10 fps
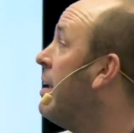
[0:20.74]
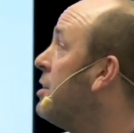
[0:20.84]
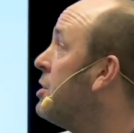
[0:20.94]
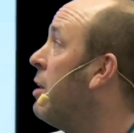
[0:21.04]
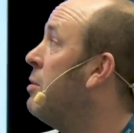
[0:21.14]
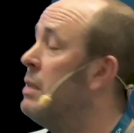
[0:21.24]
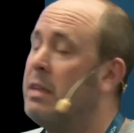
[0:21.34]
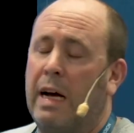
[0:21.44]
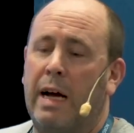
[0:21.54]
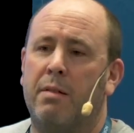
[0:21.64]
So
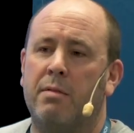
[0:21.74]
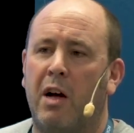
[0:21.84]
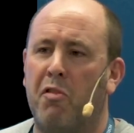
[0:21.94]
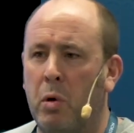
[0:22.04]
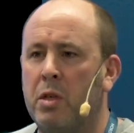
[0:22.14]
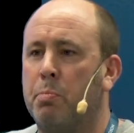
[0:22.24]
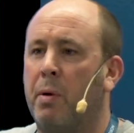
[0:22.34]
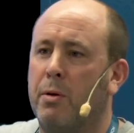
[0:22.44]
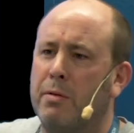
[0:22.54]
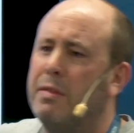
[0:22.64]
I've put
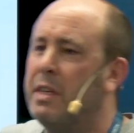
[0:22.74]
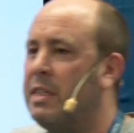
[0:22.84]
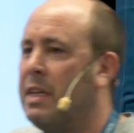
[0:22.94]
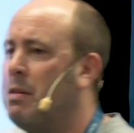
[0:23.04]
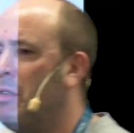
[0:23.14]
this in